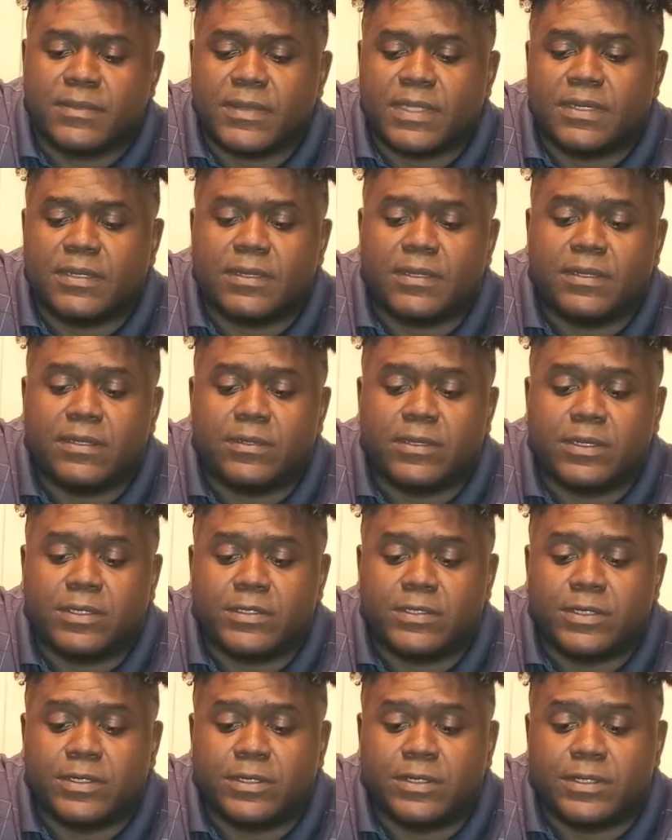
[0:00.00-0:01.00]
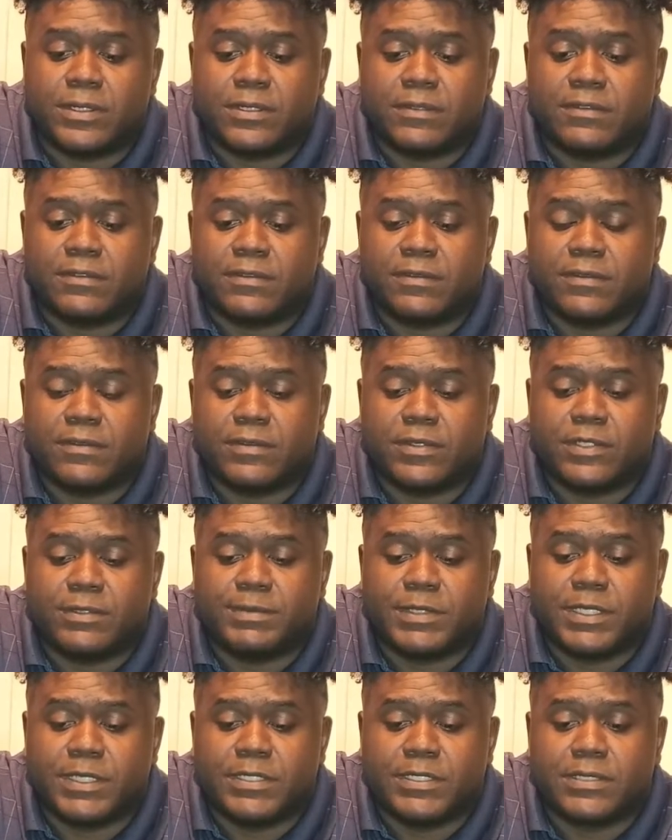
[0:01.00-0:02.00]
And another alternative
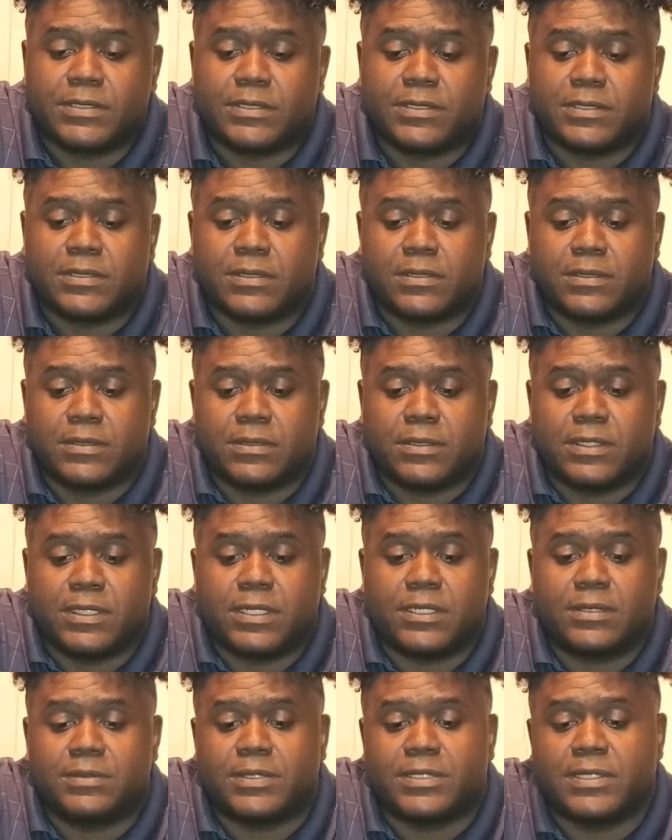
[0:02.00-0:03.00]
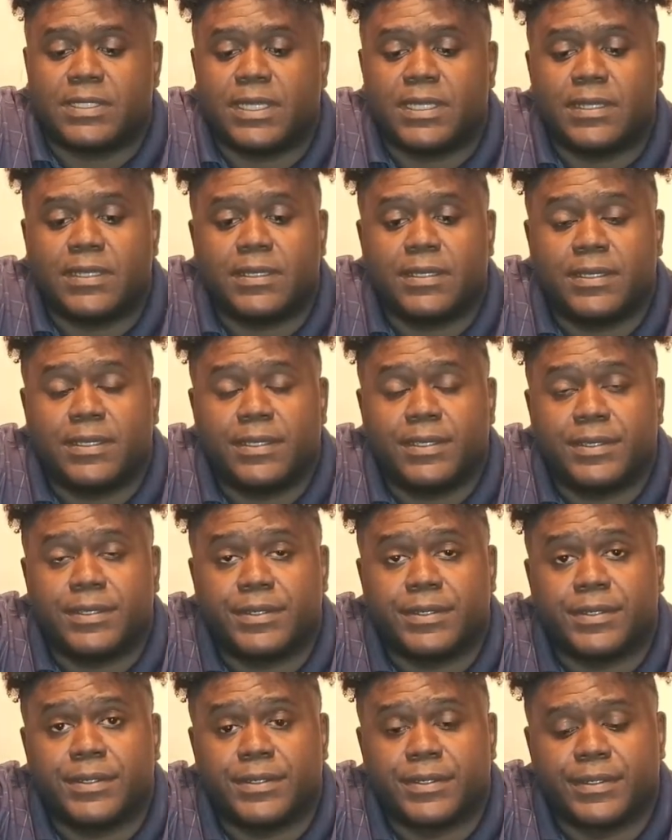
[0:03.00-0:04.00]
would be just to let them stay in
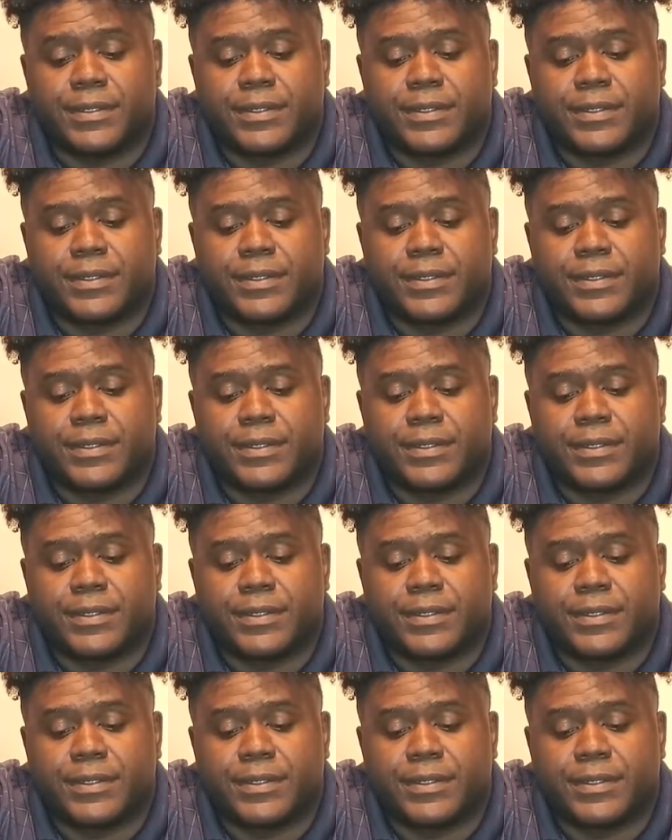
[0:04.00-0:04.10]
here